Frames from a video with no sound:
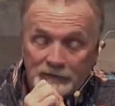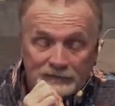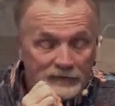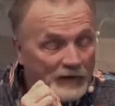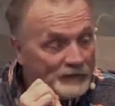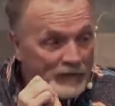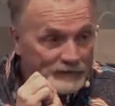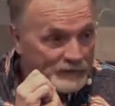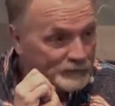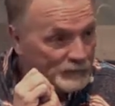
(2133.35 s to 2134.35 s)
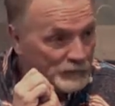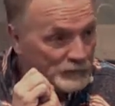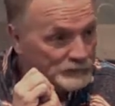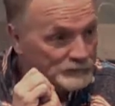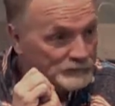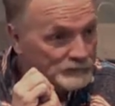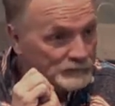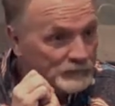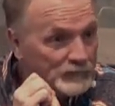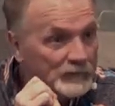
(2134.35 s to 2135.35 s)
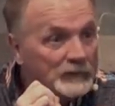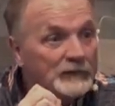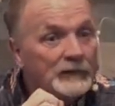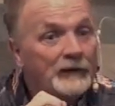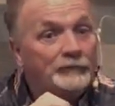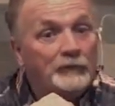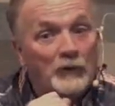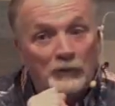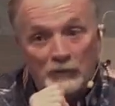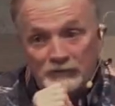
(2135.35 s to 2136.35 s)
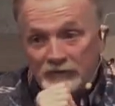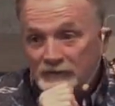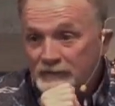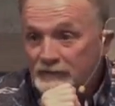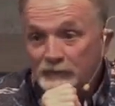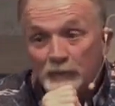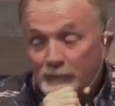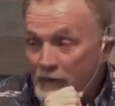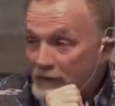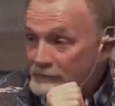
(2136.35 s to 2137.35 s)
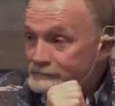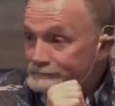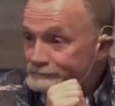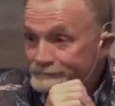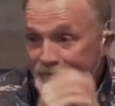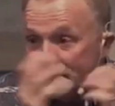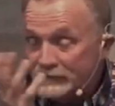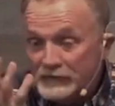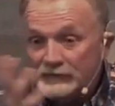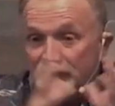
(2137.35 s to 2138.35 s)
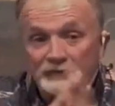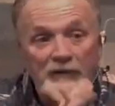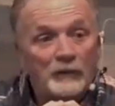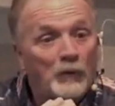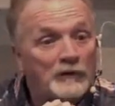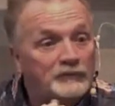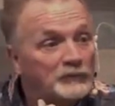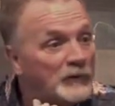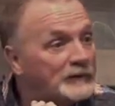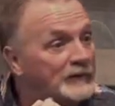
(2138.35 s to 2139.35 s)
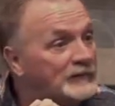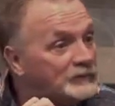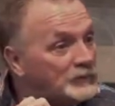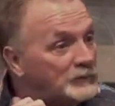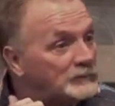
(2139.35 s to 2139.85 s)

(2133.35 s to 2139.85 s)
It's not that difficult. If you don't know Jesus, repent. Say, Jesus, I want you, I need you.